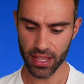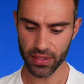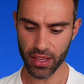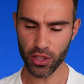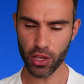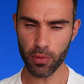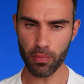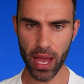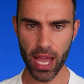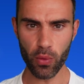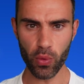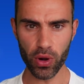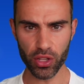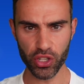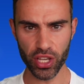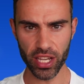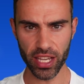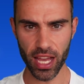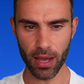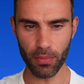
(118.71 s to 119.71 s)
then you may want
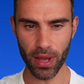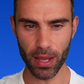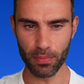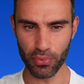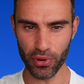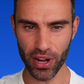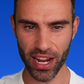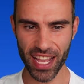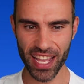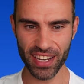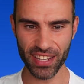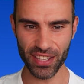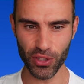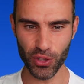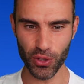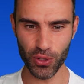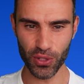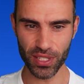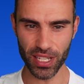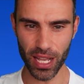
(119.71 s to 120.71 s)
to check out my brand
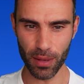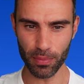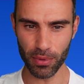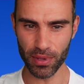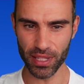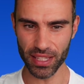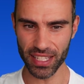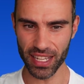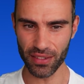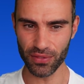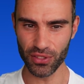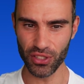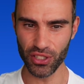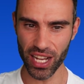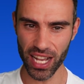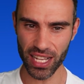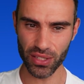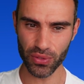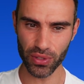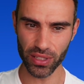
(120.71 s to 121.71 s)
new supplement that I've
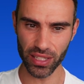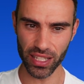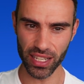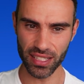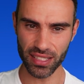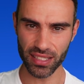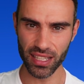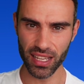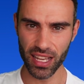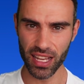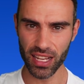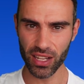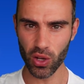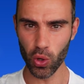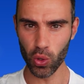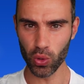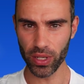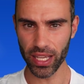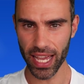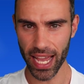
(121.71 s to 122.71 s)
just released
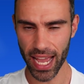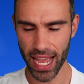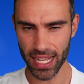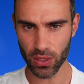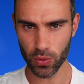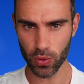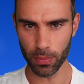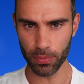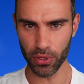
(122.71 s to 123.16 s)
called Catua